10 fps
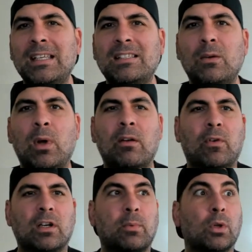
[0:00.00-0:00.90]
easy win
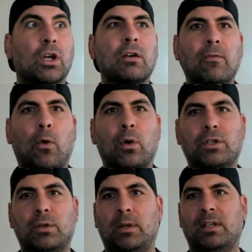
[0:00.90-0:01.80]
for us, but we're looking
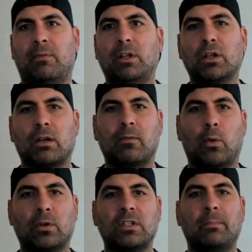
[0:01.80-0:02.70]
forward to it. Definitely looking
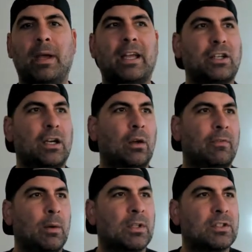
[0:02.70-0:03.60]
forward to the match. I don't know if
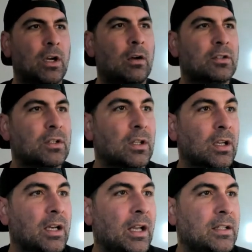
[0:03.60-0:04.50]
anyone saw it. Just
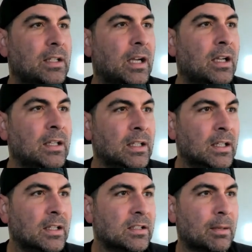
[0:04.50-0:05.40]
looking at
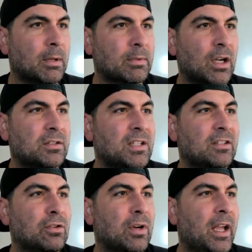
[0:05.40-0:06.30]
some of the results
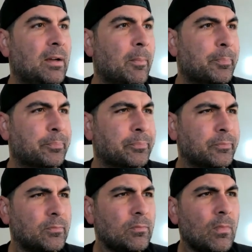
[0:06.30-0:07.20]
yesterday.
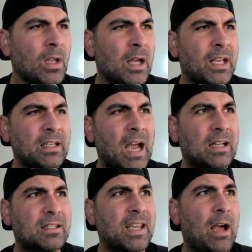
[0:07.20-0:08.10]
I think
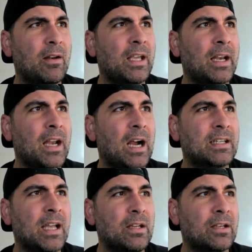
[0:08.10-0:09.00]
Notts County got
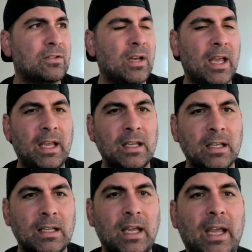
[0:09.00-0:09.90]
knocked out yesterday,
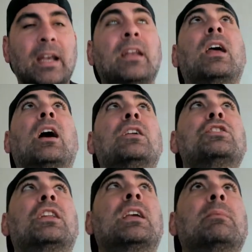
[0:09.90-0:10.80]
and
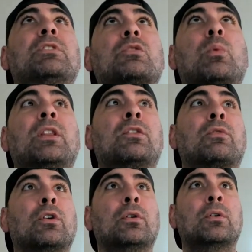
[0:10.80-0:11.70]
Gillingham just went
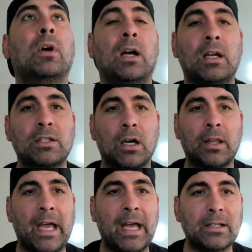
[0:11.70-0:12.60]
through. Saw
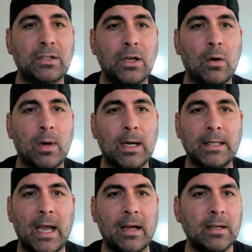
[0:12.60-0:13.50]
that. So
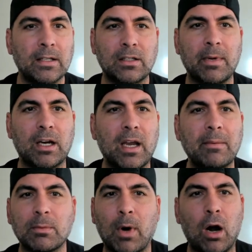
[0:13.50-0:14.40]
it's gonna be a good
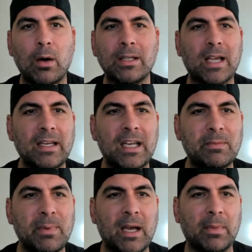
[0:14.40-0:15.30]
game tomorrow. It's on
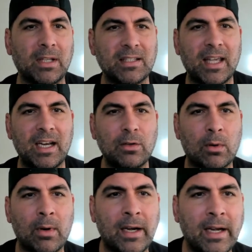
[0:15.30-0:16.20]
ESPN. But let's get into
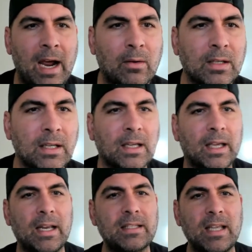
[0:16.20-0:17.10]
it right now.
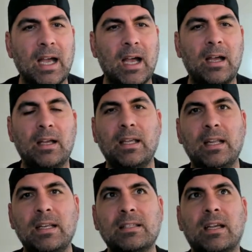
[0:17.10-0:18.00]
It is
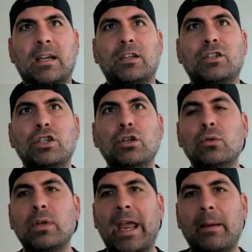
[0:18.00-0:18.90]

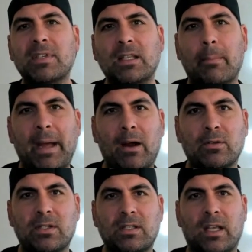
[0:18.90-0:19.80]
2 games on the
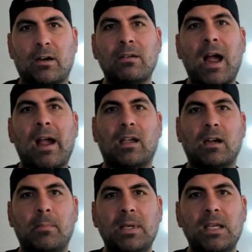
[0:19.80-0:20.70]
bounce that are not
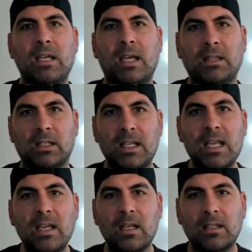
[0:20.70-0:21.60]
going to be in the
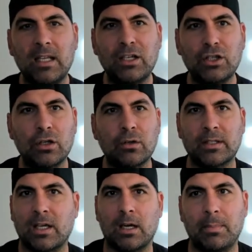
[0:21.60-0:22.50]
league. In League 2,
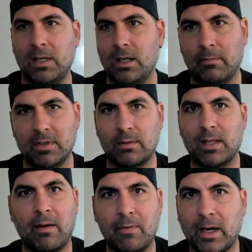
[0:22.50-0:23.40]
it's going to be obviously we
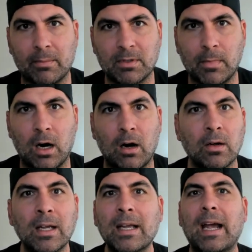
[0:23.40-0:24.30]
have the FA Cup
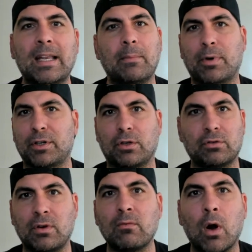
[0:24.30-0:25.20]
tomorrow, and then Bristol
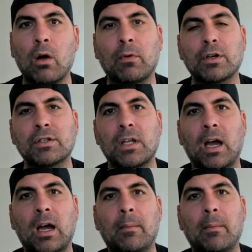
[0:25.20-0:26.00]
Street Rovers